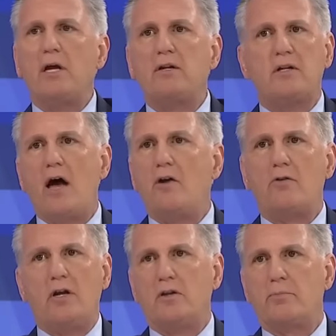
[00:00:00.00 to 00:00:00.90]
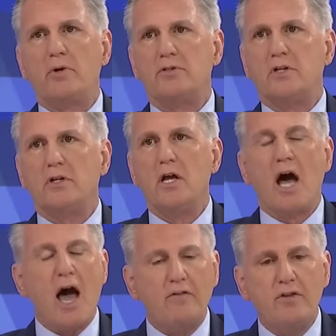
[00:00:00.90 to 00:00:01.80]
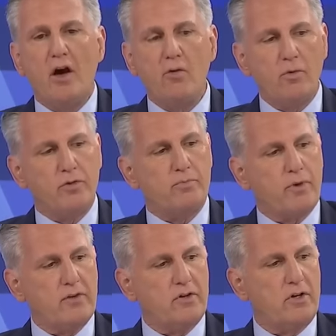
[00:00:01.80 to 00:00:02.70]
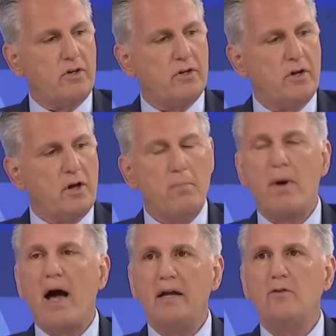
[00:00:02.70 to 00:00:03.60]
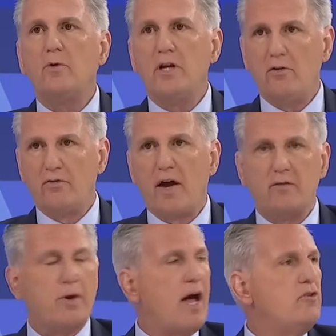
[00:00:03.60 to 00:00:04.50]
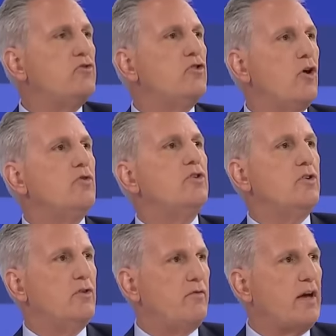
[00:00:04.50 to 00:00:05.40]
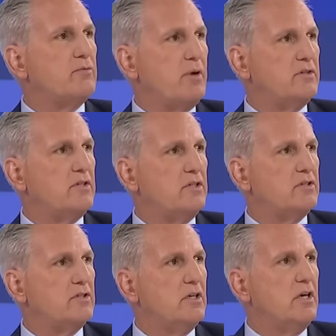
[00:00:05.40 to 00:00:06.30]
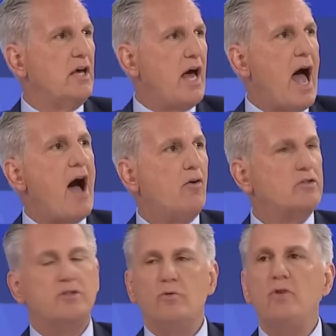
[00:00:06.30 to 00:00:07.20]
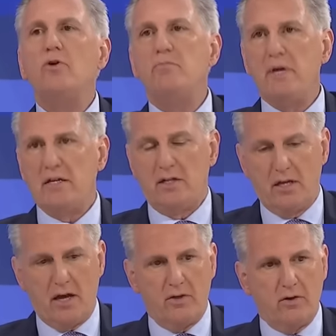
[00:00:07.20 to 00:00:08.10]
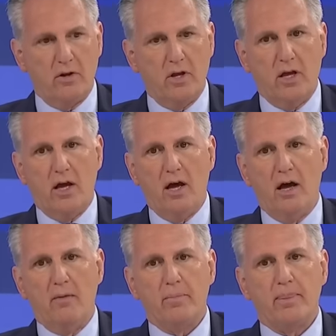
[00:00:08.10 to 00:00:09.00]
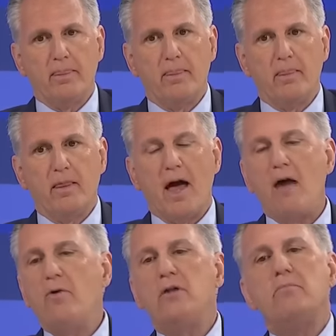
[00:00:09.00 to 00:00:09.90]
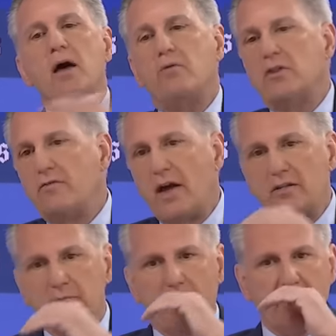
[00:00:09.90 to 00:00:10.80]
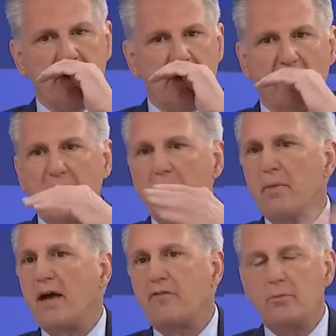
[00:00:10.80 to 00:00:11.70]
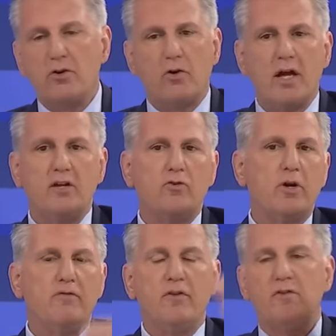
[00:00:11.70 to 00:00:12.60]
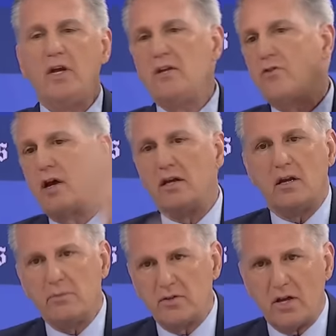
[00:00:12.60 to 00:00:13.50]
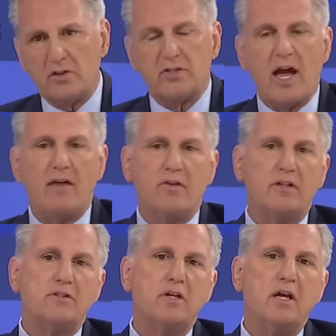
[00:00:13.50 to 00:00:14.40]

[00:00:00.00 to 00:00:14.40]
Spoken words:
not downgrading the person. I've dealt with President Biden when he was vice president. I used to go to the vice president's house, and we would meet together. I went and met with the vice president when I came back from Ukraine in 2015, trying to get him to sell javelins.